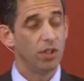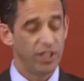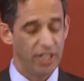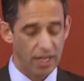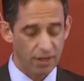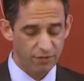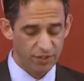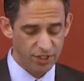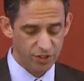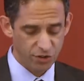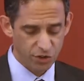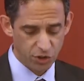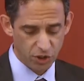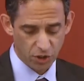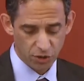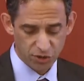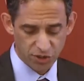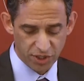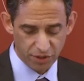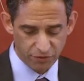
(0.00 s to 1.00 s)
The evidence
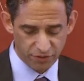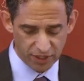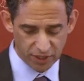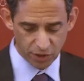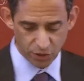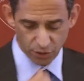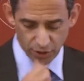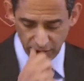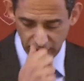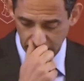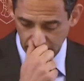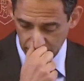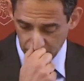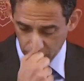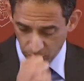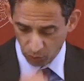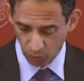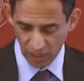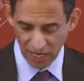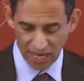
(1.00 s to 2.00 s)
shows that Victor and
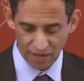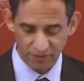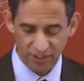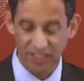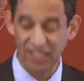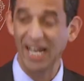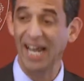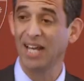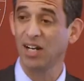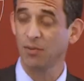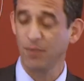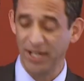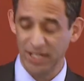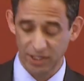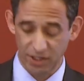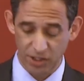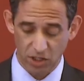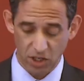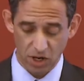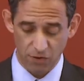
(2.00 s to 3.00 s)
Ian were having an
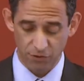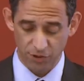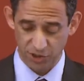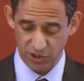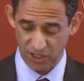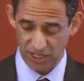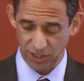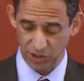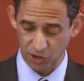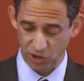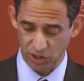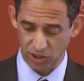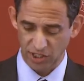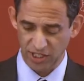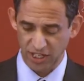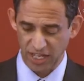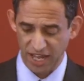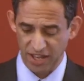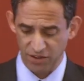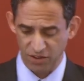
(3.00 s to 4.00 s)
animated conversation,
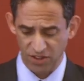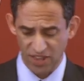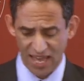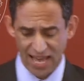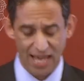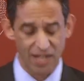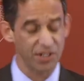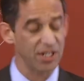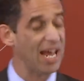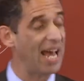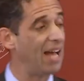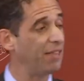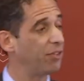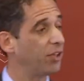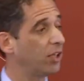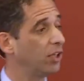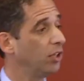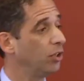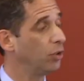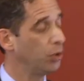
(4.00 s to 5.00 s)
and that at
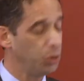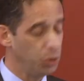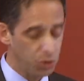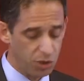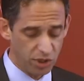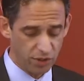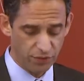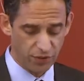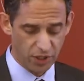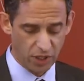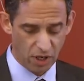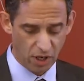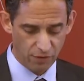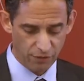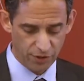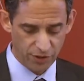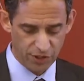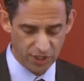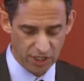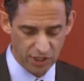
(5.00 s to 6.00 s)
the conclusion of the
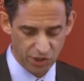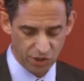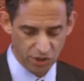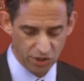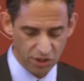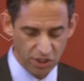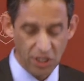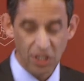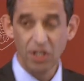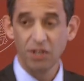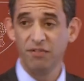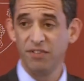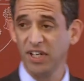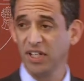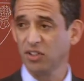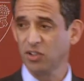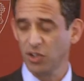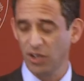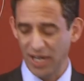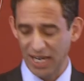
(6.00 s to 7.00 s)
conversation,
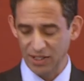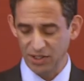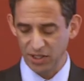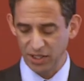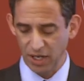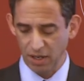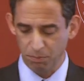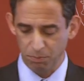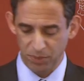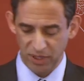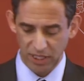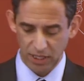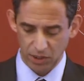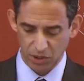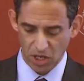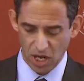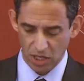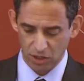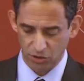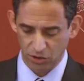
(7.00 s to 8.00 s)
Victor ended up
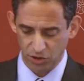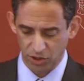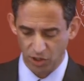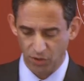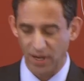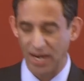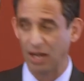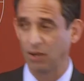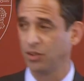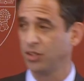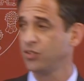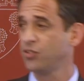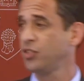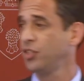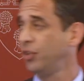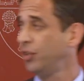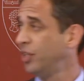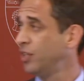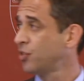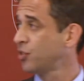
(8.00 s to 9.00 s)
being knocked to the ground and
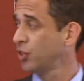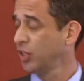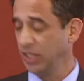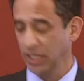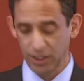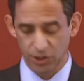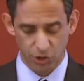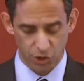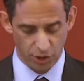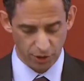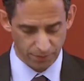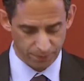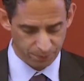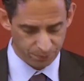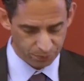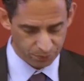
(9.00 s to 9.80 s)
seriously injured.